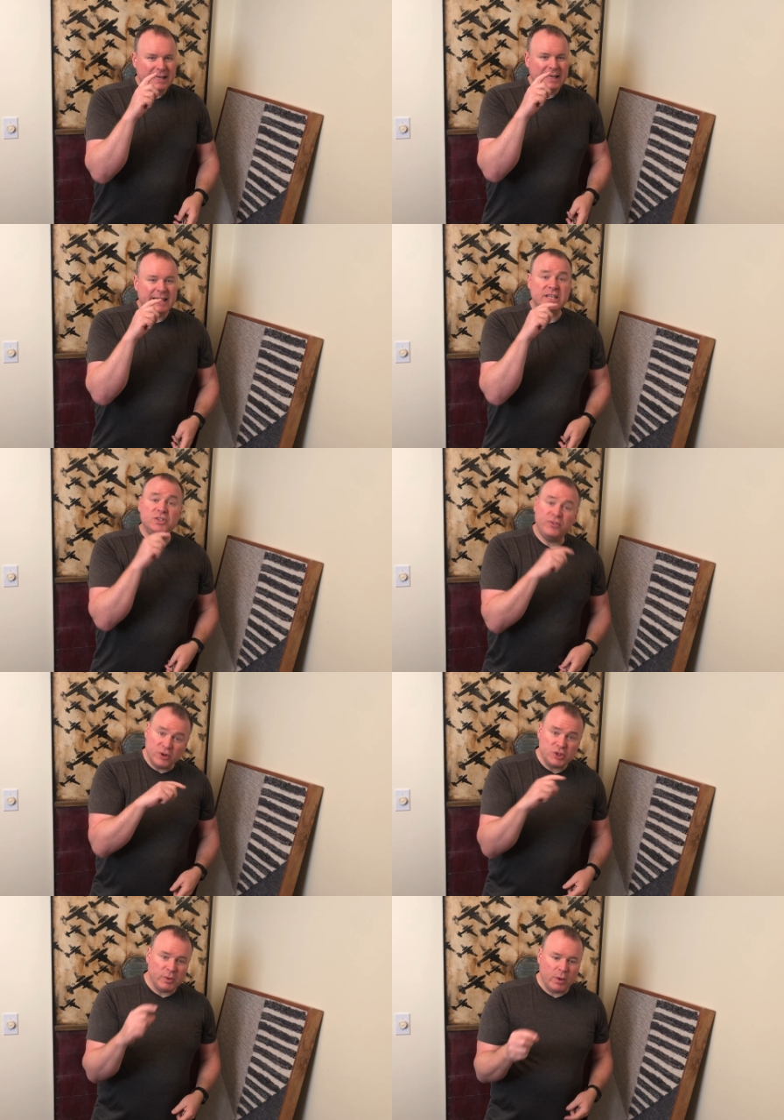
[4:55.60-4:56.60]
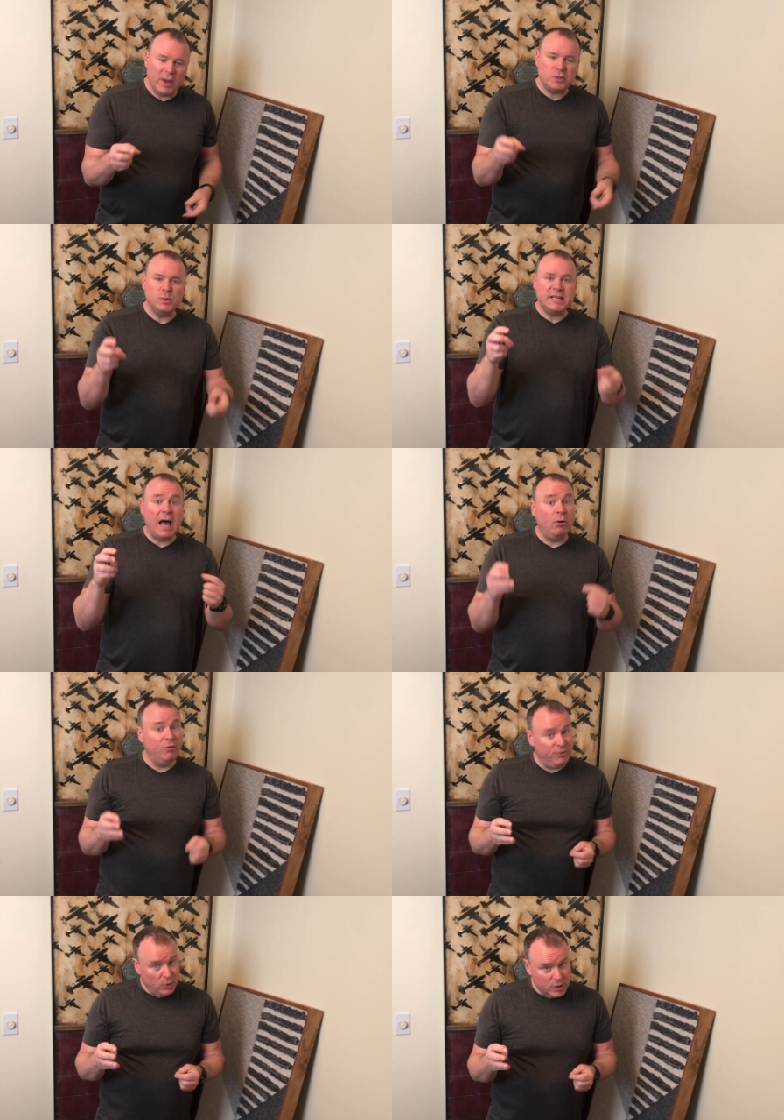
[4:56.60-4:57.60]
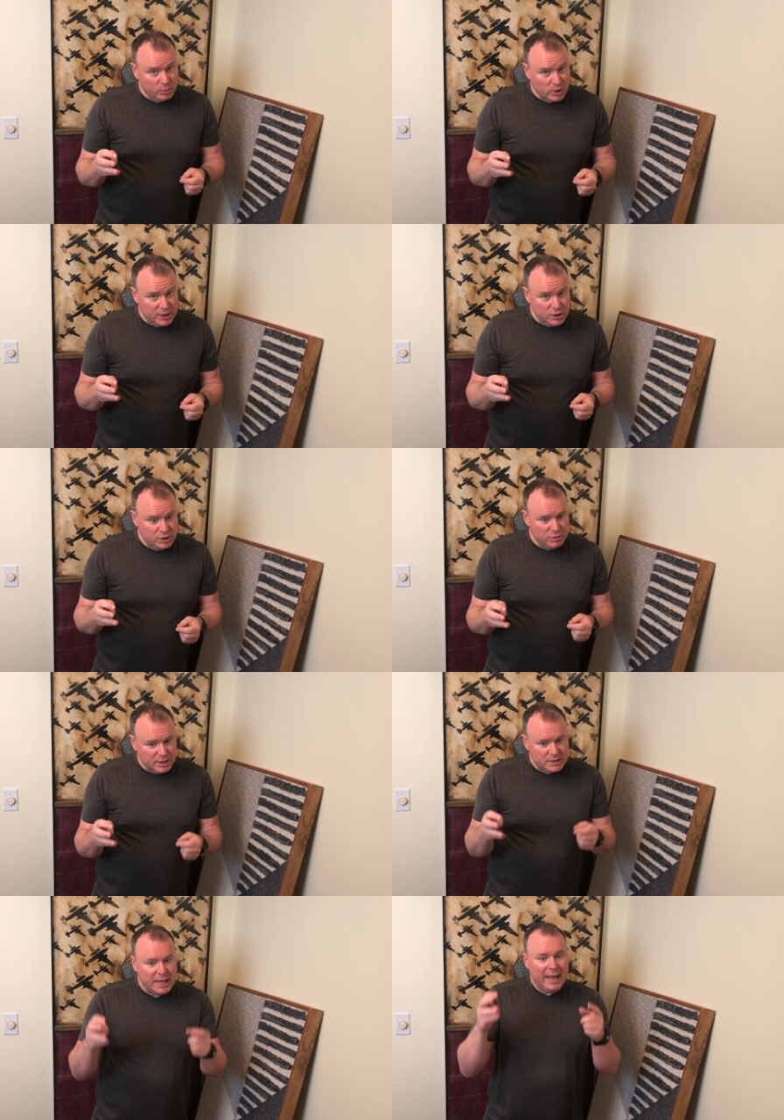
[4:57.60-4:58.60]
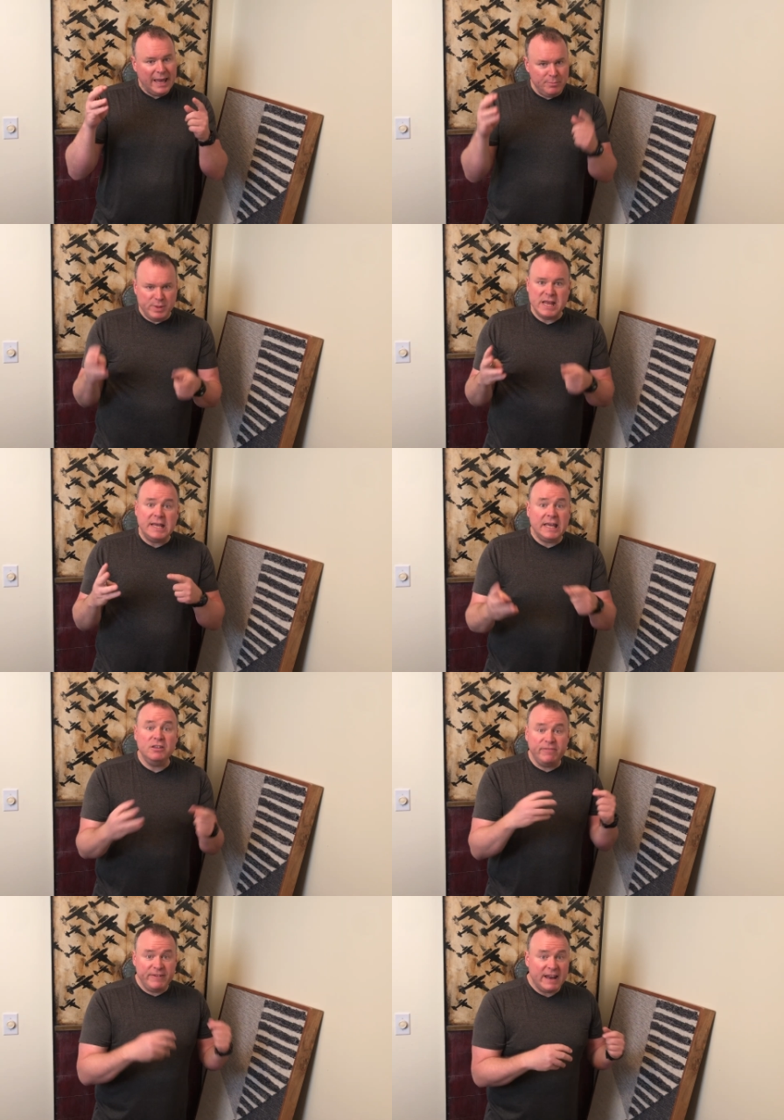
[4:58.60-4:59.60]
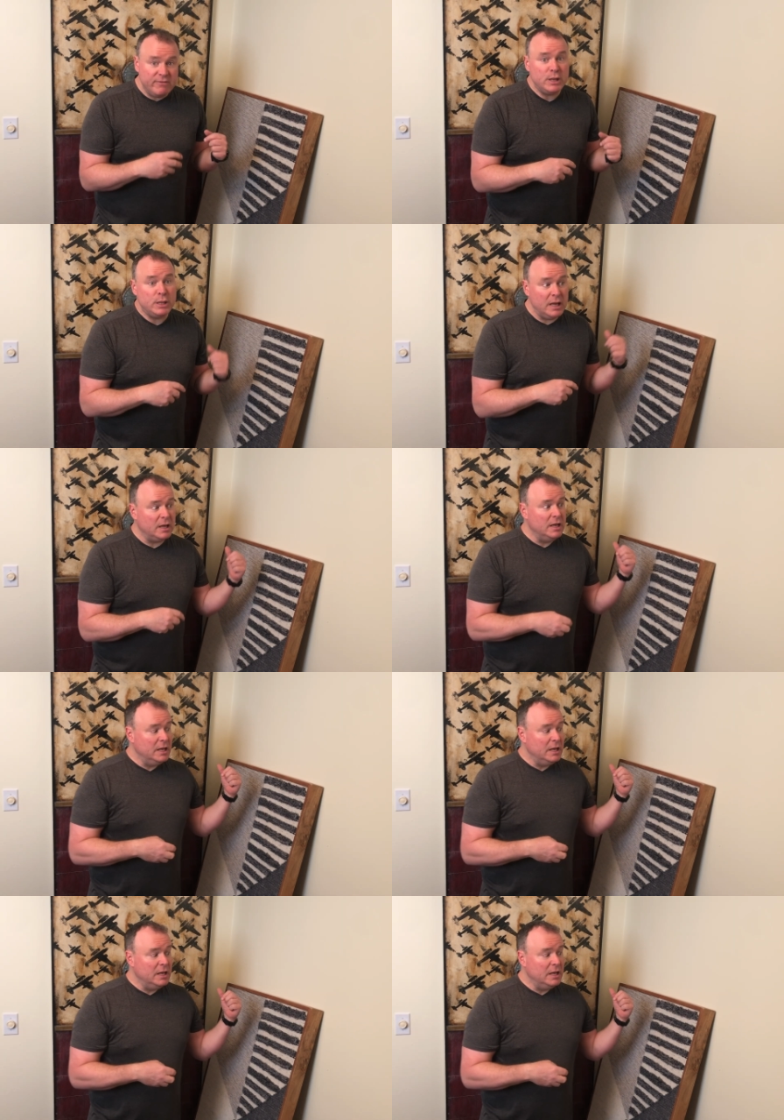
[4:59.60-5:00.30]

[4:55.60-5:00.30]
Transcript: his first request was, how affordable can you do this? And B, can you fit everything